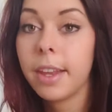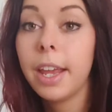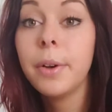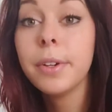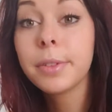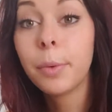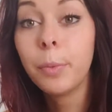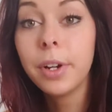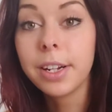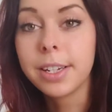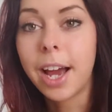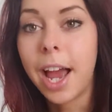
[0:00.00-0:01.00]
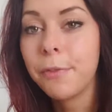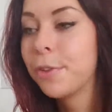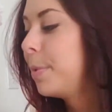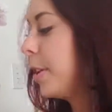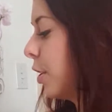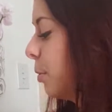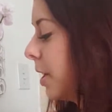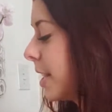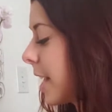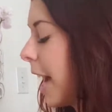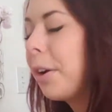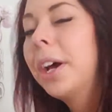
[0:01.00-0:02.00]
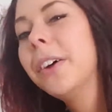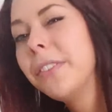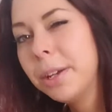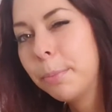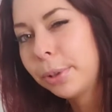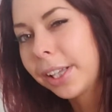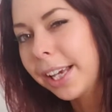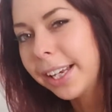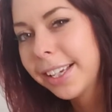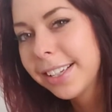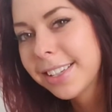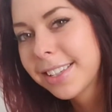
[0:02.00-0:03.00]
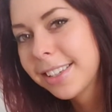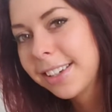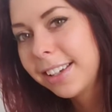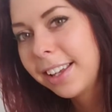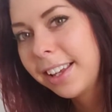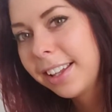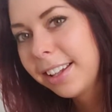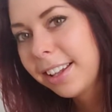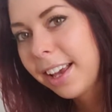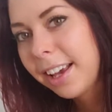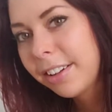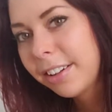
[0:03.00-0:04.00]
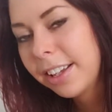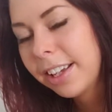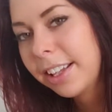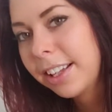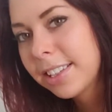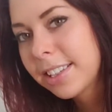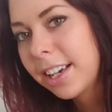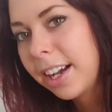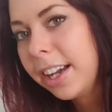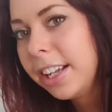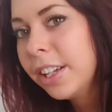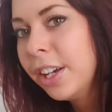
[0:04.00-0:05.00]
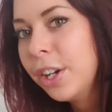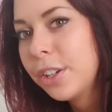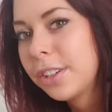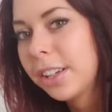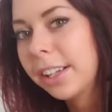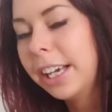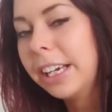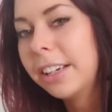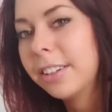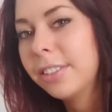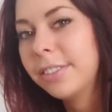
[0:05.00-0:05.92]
it was a weird time for me though, because I don't have any planets in that sign to like